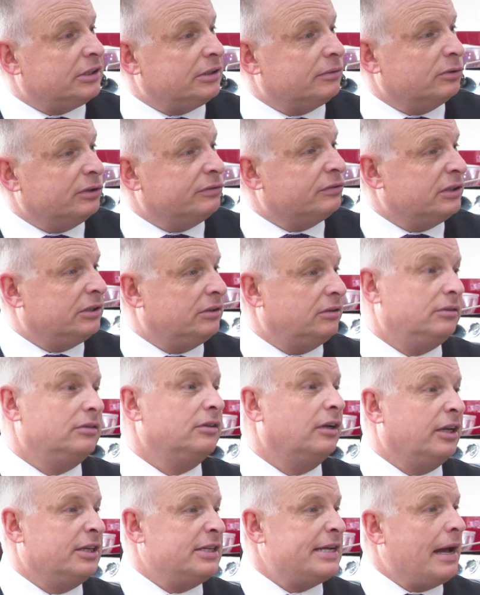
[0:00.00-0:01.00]
We've
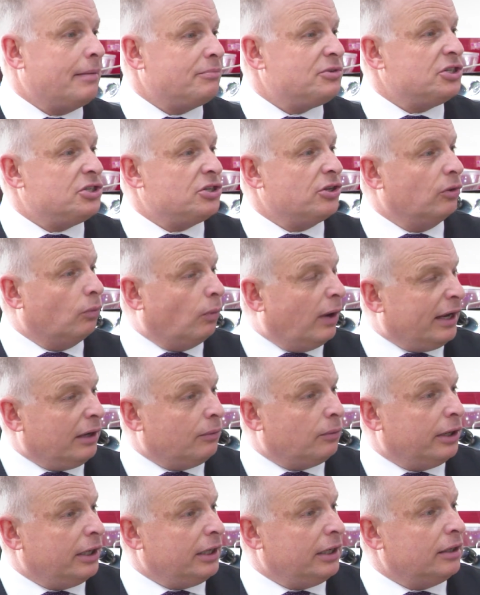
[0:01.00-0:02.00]
adapted to the way
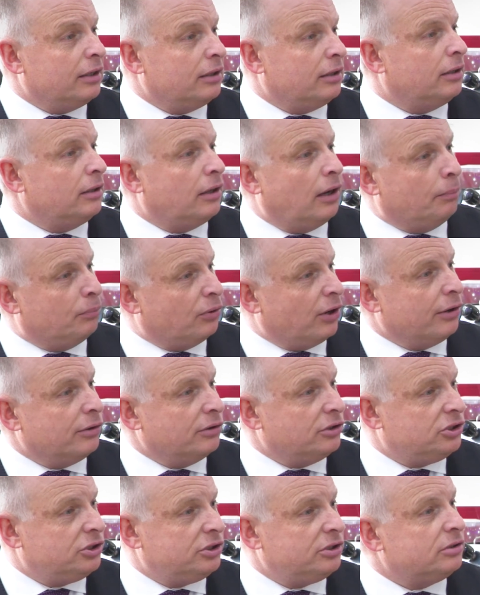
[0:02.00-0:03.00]
we
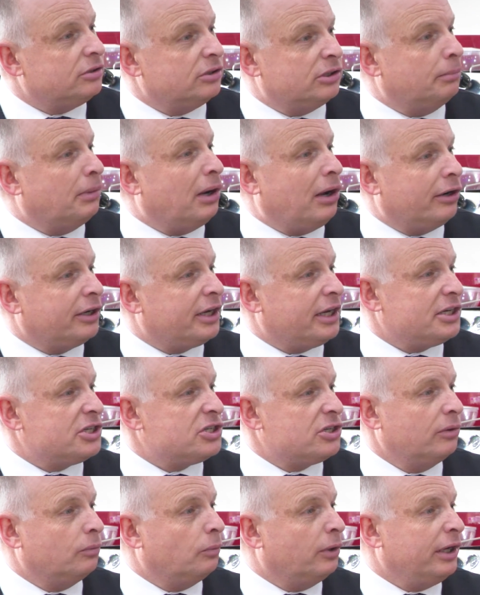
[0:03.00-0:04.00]
approach the markets
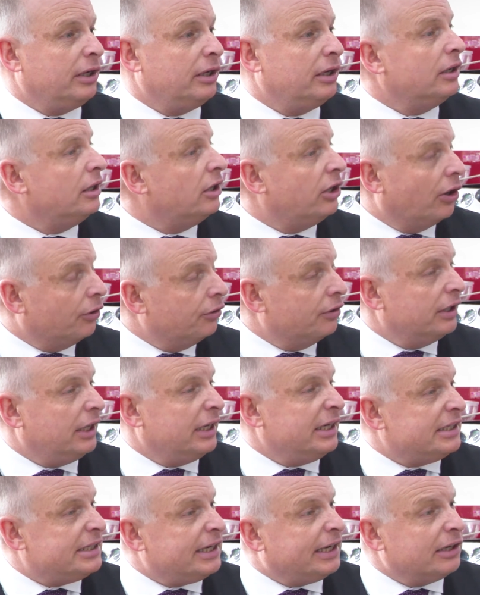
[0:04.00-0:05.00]
that we
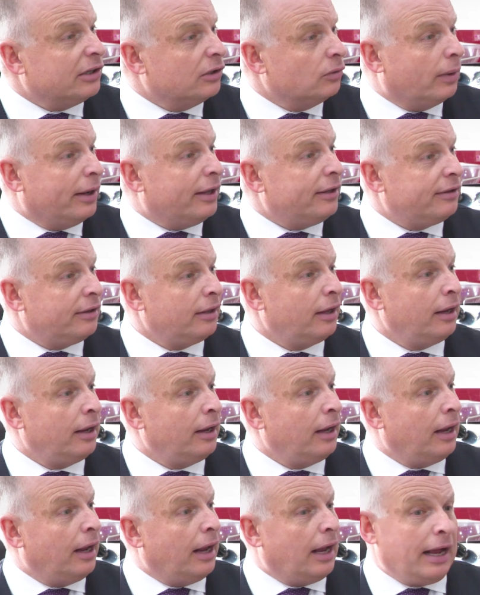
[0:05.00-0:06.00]
currently deal with,
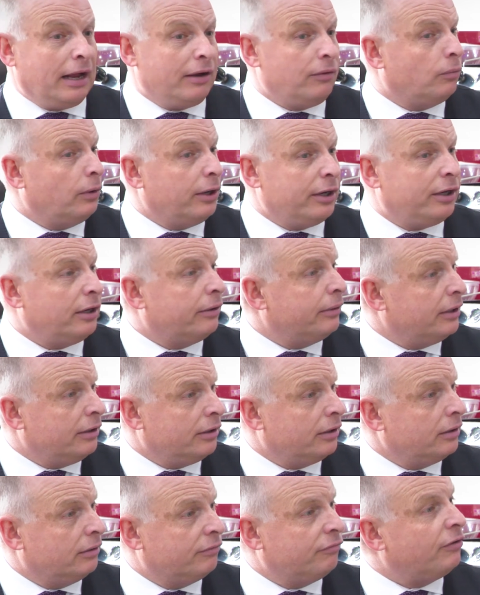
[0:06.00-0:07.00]
and we're
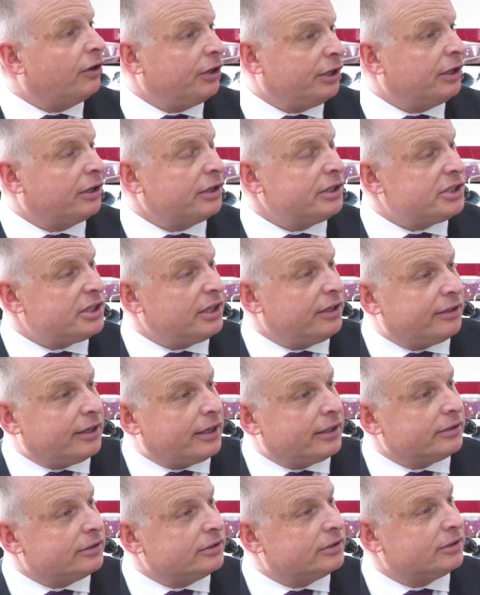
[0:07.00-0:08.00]
doing very nicely,
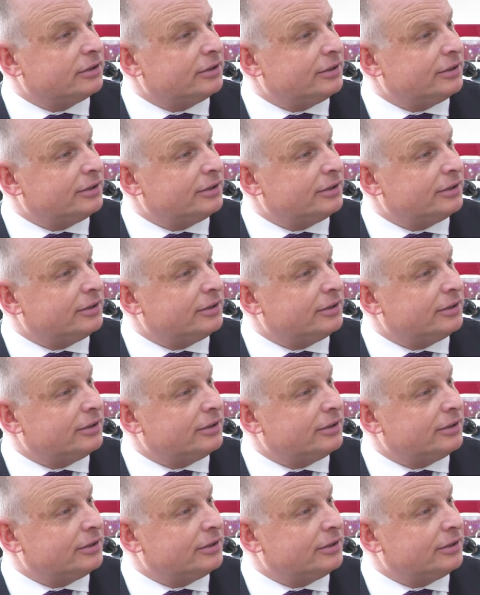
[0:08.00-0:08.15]
thanks.